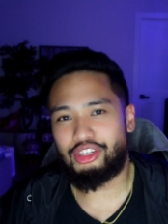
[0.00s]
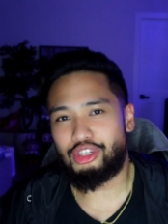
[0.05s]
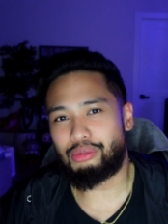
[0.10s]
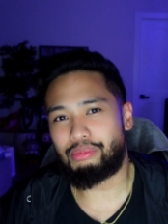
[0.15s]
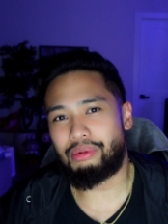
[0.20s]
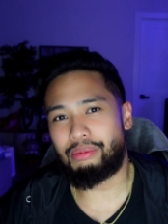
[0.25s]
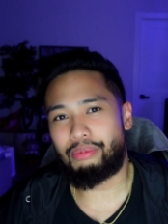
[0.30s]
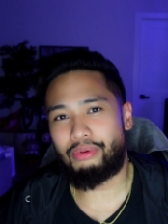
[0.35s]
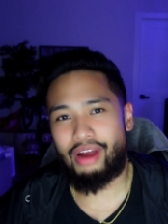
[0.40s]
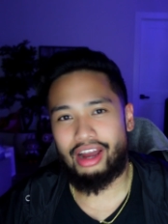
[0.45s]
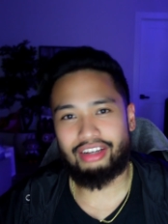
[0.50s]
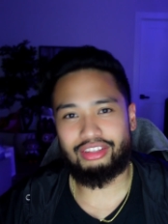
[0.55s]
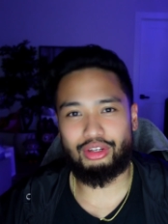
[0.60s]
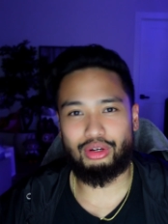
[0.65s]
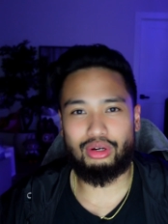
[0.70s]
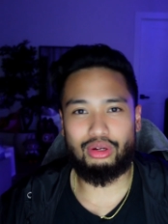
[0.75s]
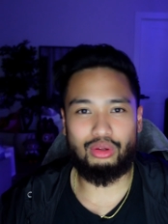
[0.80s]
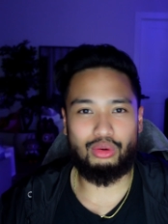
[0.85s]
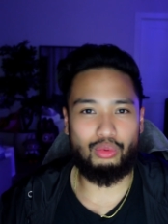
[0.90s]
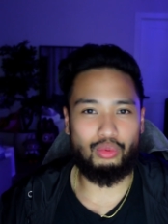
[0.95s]
just be
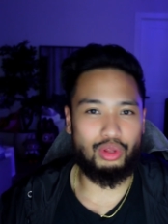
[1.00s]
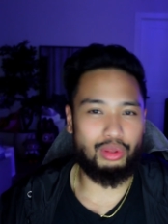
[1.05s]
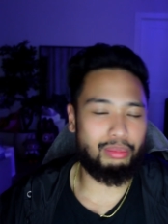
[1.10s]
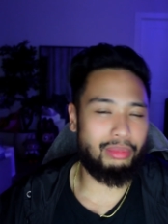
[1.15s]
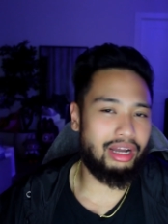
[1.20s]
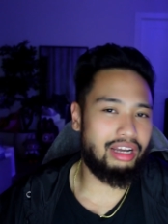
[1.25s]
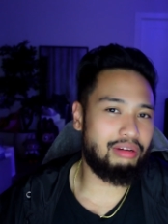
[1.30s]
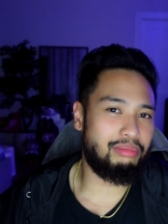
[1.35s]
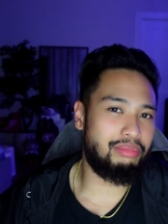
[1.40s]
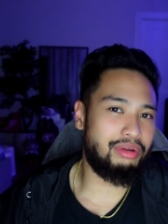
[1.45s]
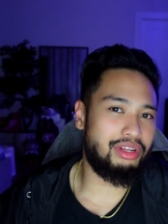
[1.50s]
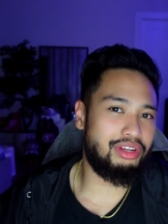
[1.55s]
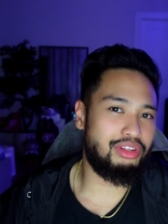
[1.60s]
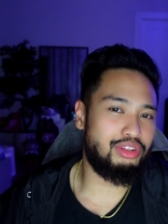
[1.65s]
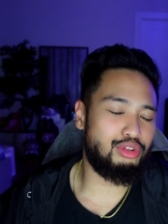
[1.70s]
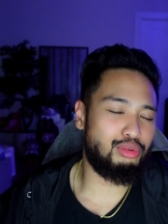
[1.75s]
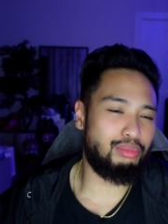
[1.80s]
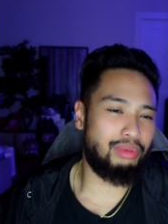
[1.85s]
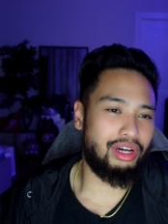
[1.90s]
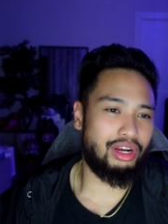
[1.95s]
practical with my
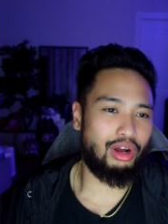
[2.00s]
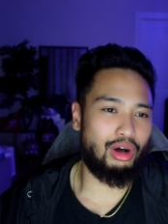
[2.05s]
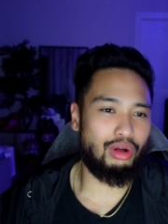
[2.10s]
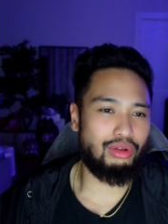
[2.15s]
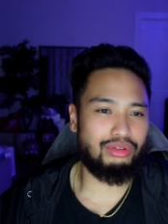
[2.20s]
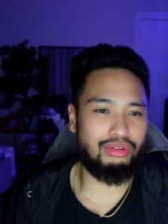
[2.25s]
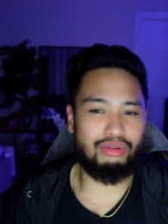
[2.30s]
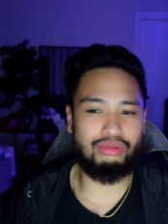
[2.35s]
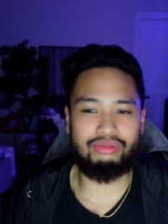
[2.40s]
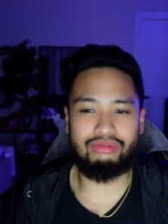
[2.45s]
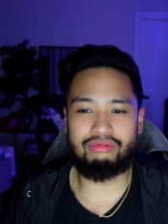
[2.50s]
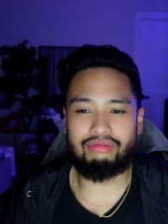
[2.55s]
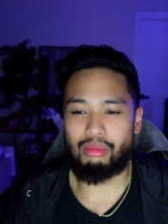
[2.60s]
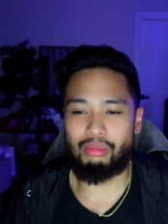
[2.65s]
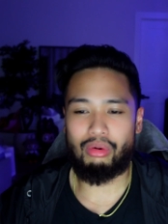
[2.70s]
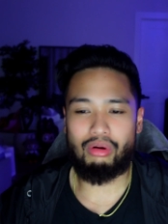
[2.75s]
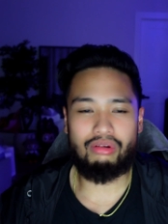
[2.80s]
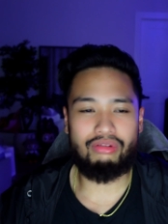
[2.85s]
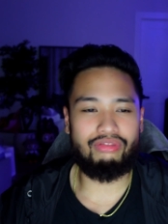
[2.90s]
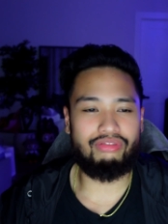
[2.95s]
opinions, but also
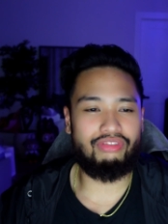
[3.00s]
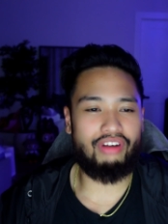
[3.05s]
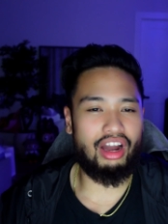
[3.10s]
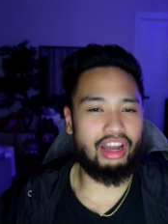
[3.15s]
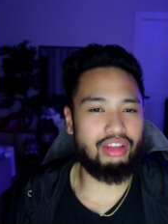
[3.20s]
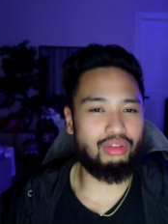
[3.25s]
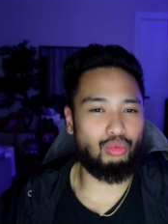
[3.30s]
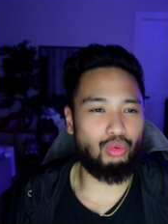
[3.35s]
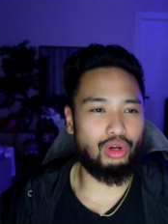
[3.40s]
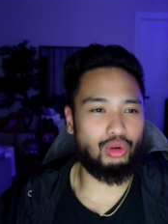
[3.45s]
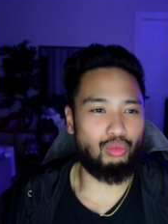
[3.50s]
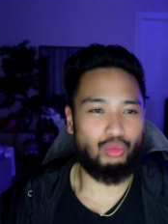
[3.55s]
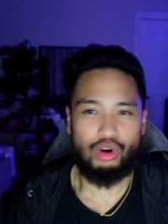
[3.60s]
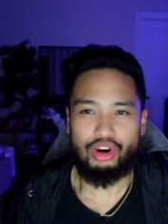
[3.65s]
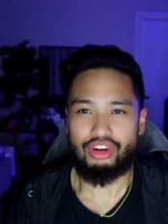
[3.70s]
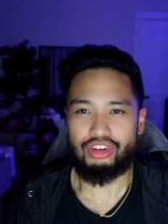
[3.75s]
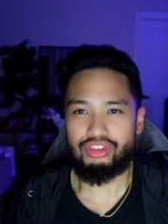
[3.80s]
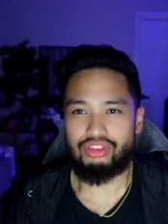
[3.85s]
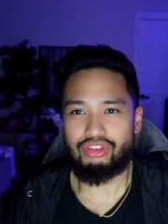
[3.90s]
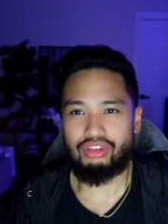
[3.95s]
more find what
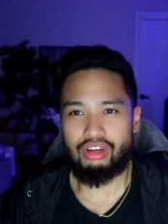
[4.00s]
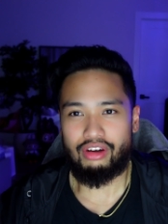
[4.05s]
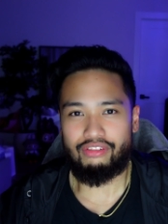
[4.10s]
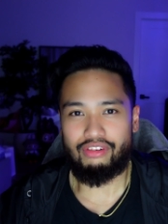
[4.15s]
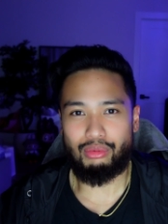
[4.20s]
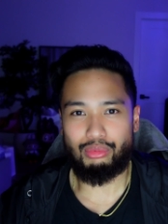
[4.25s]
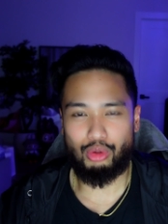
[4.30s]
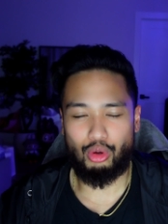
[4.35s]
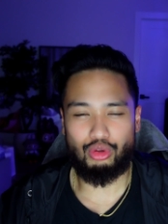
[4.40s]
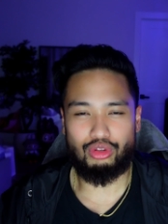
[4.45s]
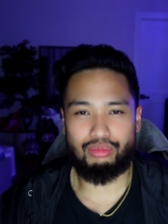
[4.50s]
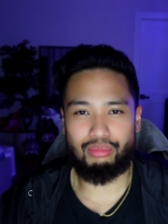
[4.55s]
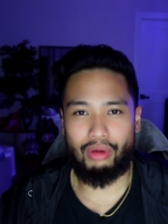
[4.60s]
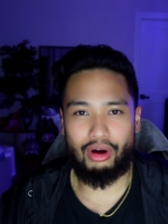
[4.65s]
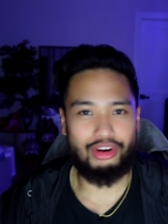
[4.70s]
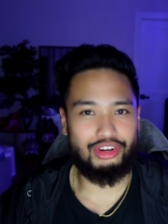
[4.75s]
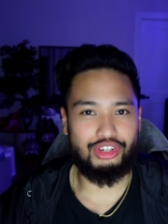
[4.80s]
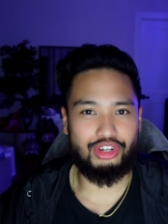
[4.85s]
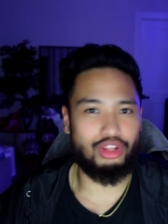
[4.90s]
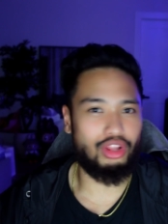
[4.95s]
works from those
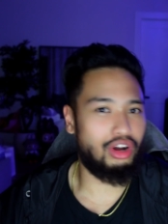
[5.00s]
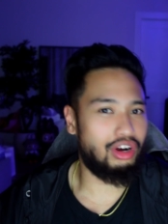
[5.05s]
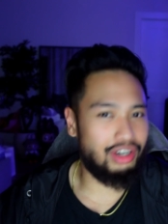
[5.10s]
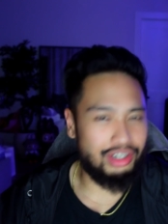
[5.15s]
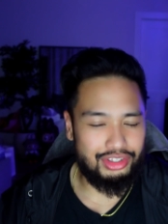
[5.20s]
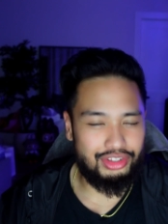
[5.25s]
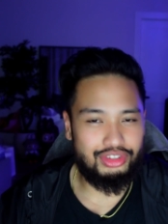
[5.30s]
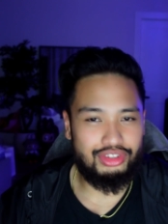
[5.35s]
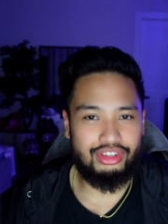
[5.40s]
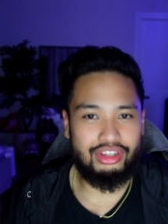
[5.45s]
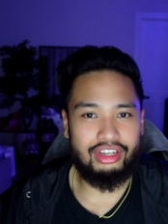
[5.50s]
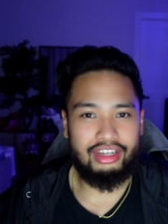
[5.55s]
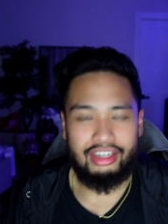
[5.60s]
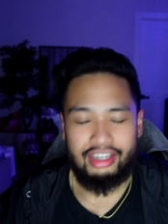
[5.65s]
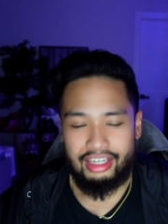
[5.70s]
martial arts.